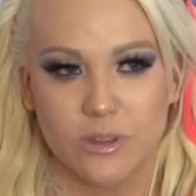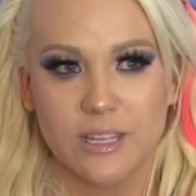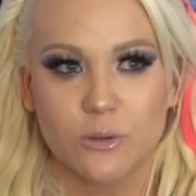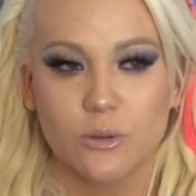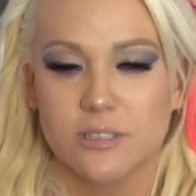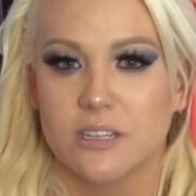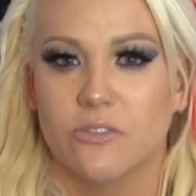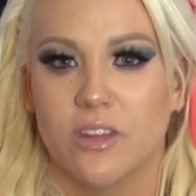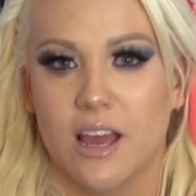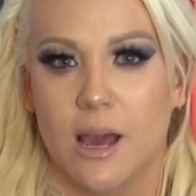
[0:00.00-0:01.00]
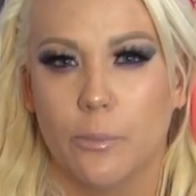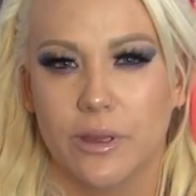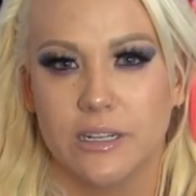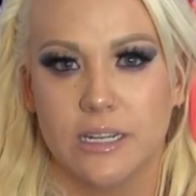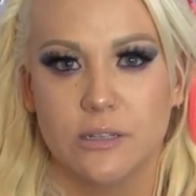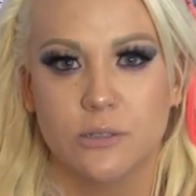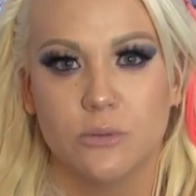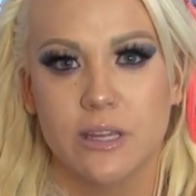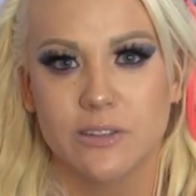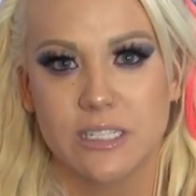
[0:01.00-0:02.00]
really cool stuff that happened in
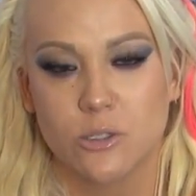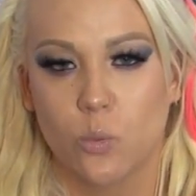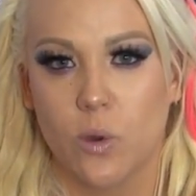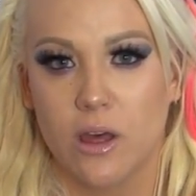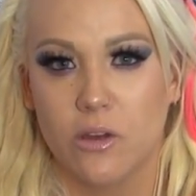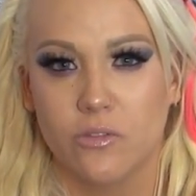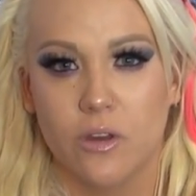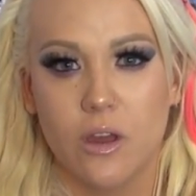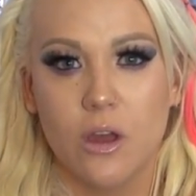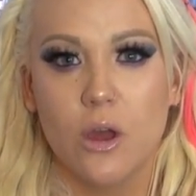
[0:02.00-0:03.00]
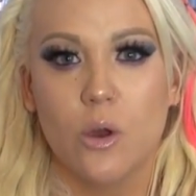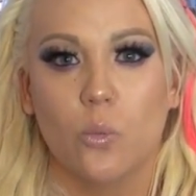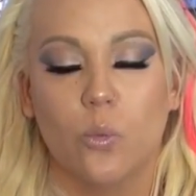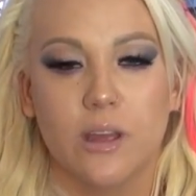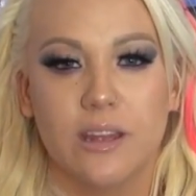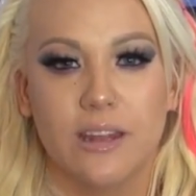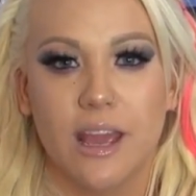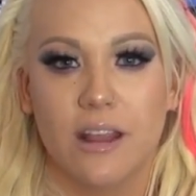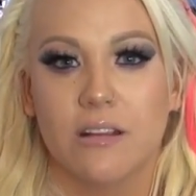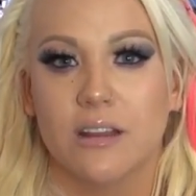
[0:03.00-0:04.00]
2012 when
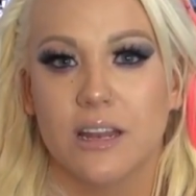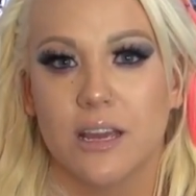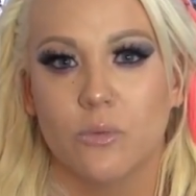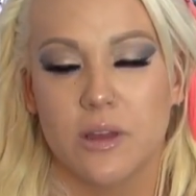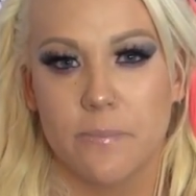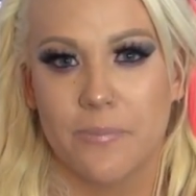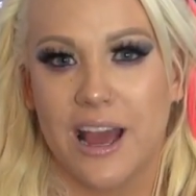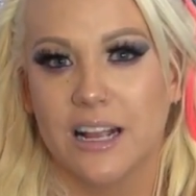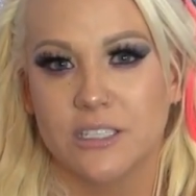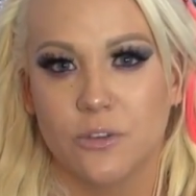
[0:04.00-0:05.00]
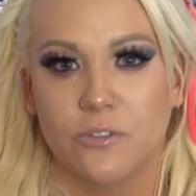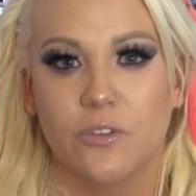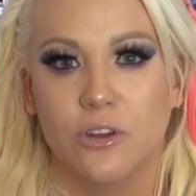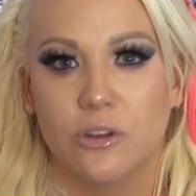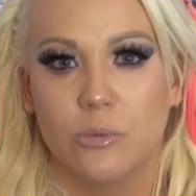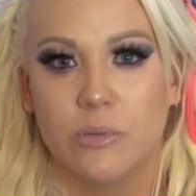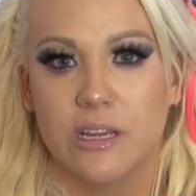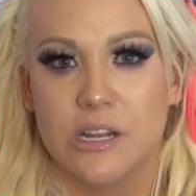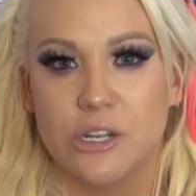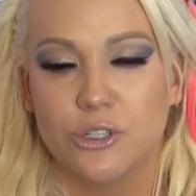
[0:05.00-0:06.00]
Aaron and I went back to film
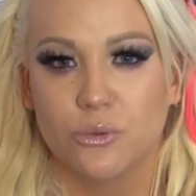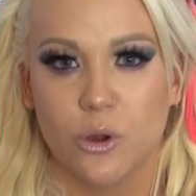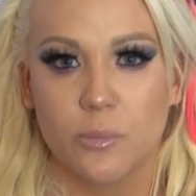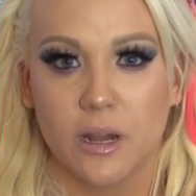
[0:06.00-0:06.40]
in Jerome,